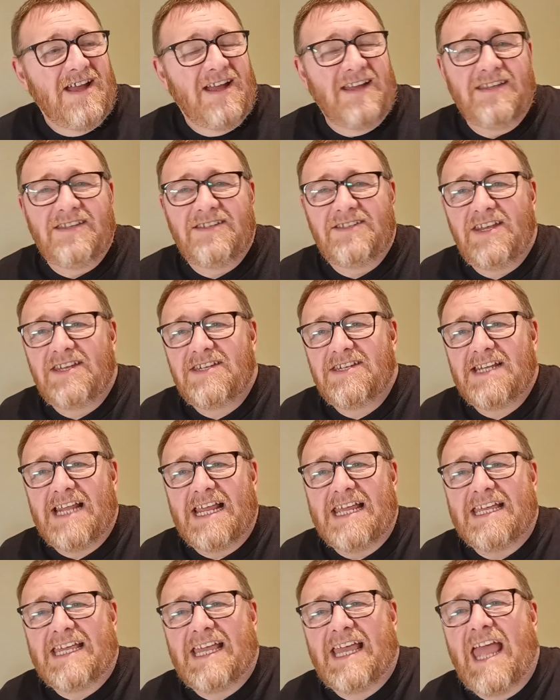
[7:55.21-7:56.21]
and there's a
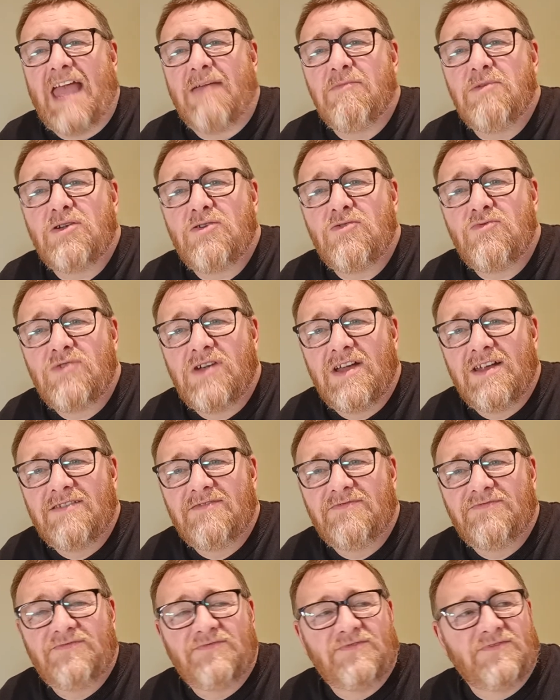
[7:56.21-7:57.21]
slight chemical kind
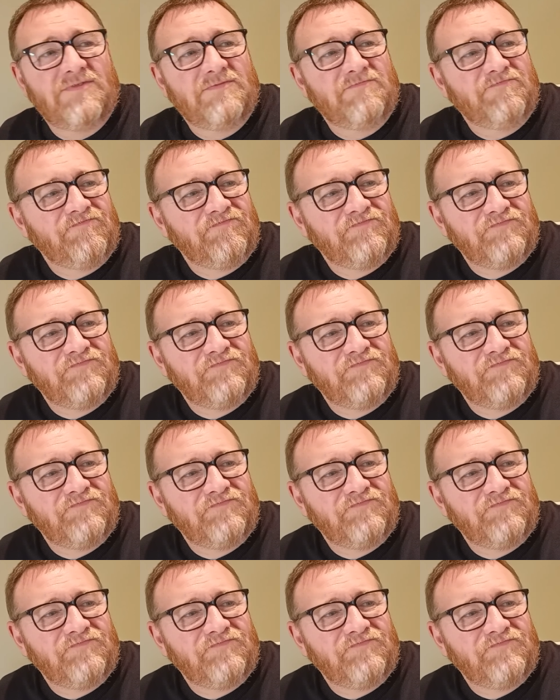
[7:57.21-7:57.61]
of